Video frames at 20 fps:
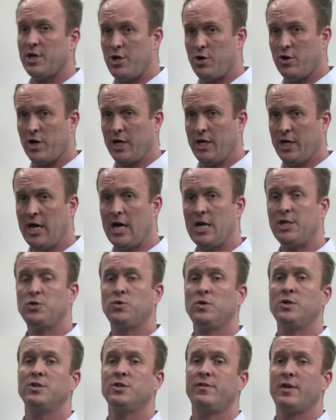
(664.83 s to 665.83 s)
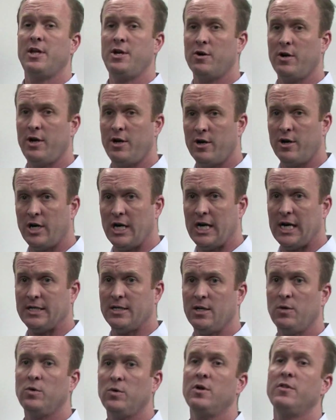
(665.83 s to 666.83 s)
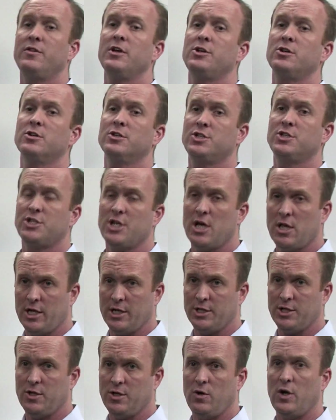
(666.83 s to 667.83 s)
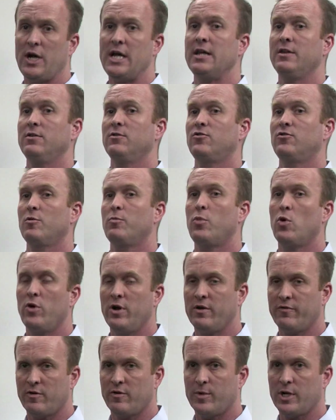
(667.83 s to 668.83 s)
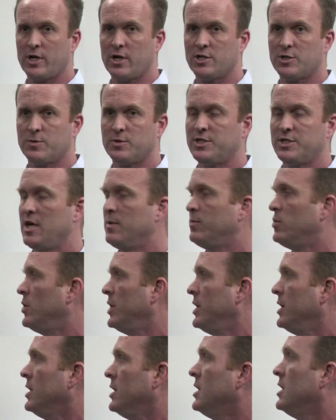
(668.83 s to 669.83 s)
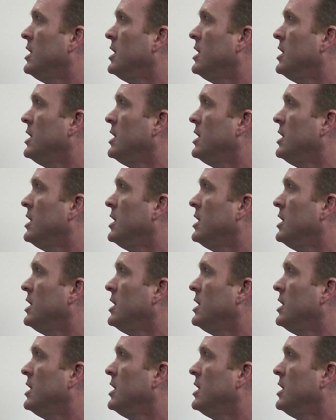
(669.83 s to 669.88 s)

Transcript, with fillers: that you're engaged with, that you're interacting with, that you're selling to and supporting from a customer standpoint.